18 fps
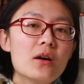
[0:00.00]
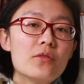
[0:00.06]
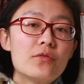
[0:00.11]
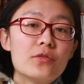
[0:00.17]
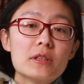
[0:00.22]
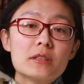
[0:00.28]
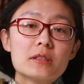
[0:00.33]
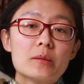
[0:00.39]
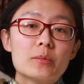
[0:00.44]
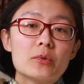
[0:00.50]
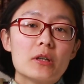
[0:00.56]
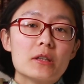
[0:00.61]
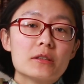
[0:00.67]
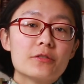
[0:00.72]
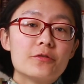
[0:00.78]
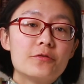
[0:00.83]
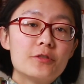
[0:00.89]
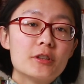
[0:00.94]
For example,
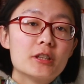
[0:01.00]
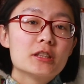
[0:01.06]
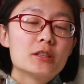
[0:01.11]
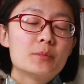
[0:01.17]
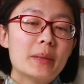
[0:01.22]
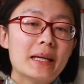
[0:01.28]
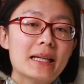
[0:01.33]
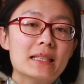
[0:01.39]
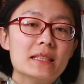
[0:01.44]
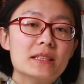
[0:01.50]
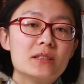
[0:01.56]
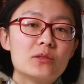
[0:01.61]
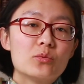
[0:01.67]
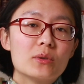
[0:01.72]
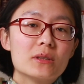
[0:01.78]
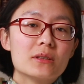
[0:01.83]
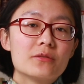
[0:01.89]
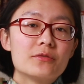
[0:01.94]
on the first
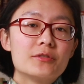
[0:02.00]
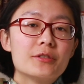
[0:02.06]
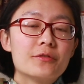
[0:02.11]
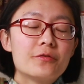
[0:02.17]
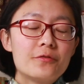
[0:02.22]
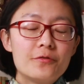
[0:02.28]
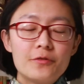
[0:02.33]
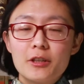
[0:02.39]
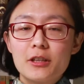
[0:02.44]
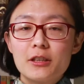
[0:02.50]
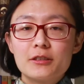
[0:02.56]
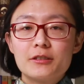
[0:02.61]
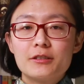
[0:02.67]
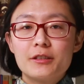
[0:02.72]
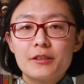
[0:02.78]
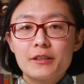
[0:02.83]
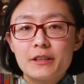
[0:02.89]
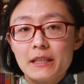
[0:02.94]
page, one of the
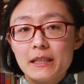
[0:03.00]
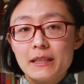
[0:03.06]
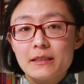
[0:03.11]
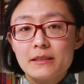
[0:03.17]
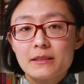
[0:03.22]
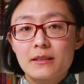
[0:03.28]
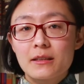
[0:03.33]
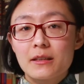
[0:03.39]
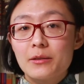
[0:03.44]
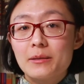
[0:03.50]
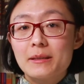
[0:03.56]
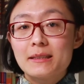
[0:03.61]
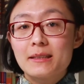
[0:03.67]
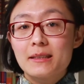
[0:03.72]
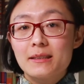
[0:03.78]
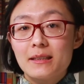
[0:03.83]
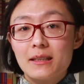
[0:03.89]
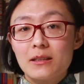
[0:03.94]
first things
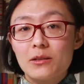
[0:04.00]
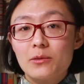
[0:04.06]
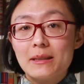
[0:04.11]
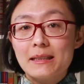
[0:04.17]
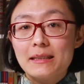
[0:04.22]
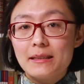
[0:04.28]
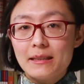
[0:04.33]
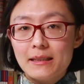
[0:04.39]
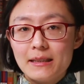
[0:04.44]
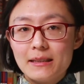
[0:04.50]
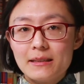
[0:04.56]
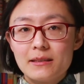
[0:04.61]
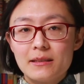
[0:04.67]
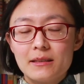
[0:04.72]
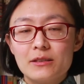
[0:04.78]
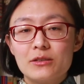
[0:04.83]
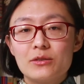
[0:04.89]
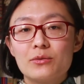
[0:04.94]
Clarissa Dalloway did
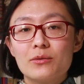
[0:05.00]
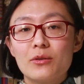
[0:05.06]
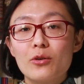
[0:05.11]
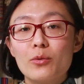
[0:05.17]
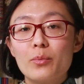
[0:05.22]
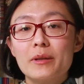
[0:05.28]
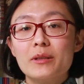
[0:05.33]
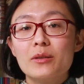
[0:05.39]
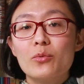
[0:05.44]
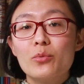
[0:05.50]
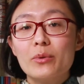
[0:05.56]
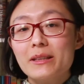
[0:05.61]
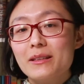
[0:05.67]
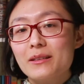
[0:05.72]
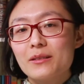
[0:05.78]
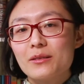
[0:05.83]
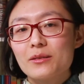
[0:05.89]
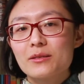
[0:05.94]
is to open the
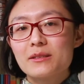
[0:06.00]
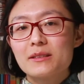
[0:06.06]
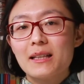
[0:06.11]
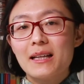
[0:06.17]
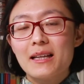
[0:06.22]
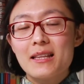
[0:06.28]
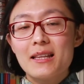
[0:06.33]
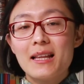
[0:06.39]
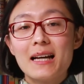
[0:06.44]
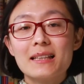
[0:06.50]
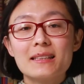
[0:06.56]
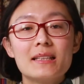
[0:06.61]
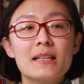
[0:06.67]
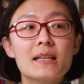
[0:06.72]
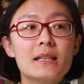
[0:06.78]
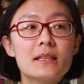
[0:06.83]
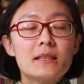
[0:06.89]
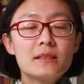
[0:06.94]
windows, and that
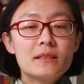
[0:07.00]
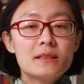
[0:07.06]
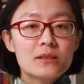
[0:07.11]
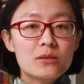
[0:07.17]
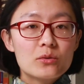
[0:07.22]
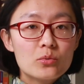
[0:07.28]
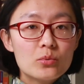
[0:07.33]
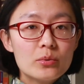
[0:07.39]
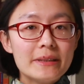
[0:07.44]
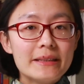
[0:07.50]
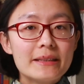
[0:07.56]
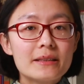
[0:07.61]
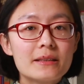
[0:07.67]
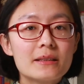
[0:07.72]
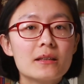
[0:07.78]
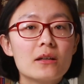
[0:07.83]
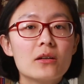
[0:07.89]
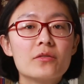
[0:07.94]

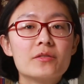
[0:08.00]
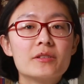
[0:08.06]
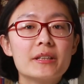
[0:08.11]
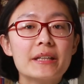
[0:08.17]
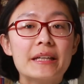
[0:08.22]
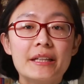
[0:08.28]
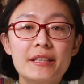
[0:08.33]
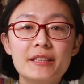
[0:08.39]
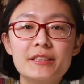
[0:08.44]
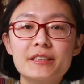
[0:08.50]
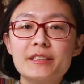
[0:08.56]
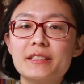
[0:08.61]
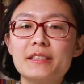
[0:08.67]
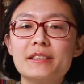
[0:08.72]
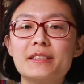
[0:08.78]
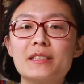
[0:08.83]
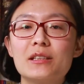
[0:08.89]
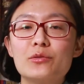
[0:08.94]
squeak of the
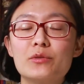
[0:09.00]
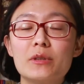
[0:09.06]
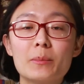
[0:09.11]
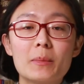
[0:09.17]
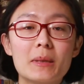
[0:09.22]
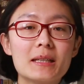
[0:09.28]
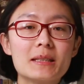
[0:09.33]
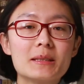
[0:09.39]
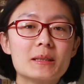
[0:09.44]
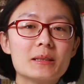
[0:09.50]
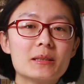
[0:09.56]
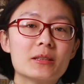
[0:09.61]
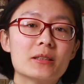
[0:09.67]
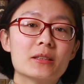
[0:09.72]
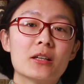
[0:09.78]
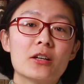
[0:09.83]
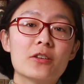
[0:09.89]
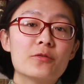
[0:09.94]
hinges reminded
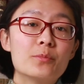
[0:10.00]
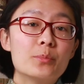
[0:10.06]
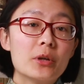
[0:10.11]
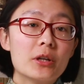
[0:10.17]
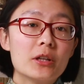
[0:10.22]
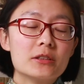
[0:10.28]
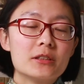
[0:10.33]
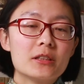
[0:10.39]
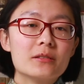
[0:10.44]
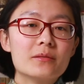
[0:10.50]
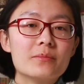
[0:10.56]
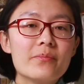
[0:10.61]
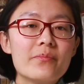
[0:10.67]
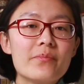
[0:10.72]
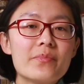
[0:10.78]
her of Burton.